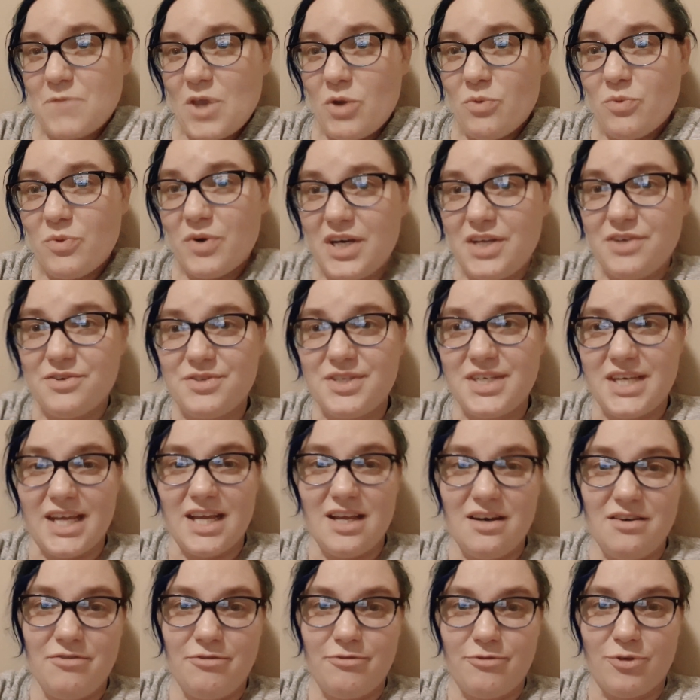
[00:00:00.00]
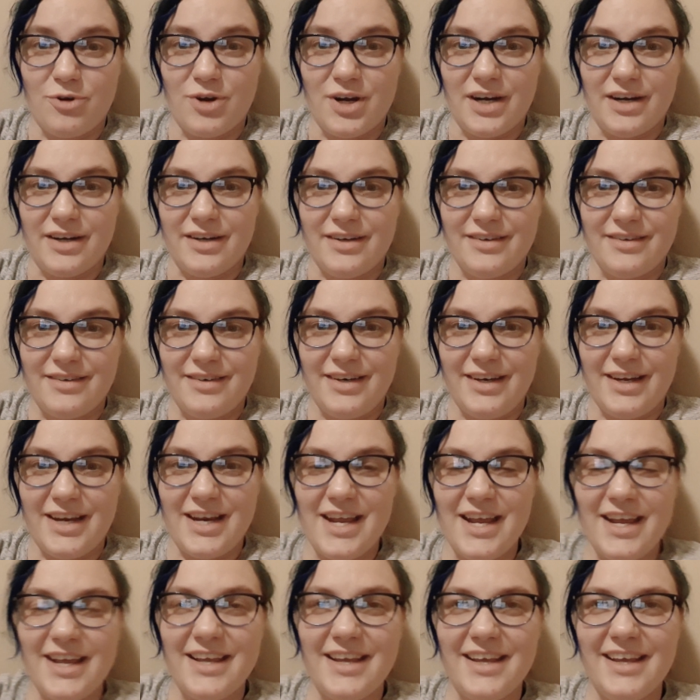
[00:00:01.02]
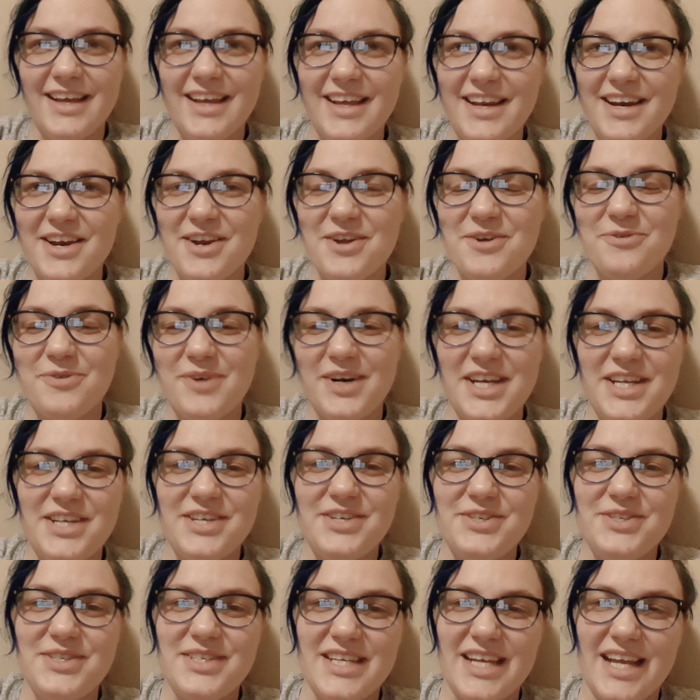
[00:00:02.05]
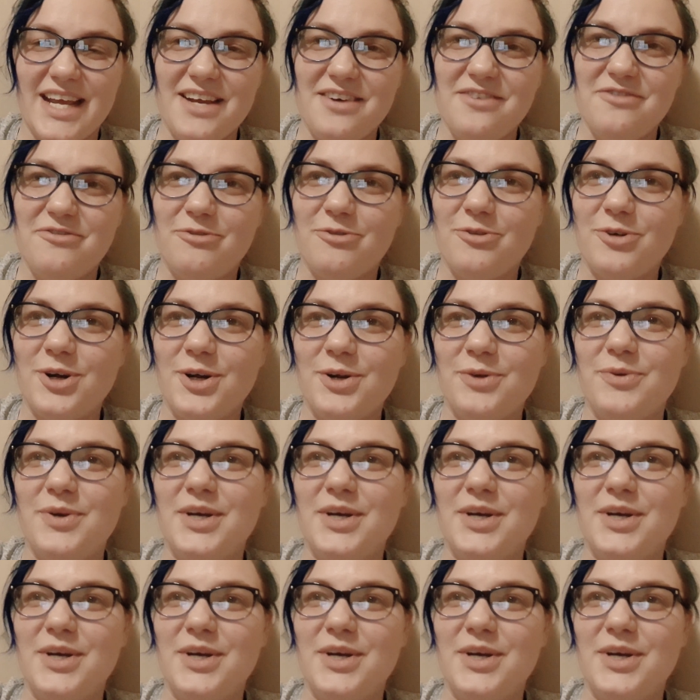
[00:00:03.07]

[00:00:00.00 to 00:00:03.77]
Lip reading: what do you stand for? You know, what do you stand for?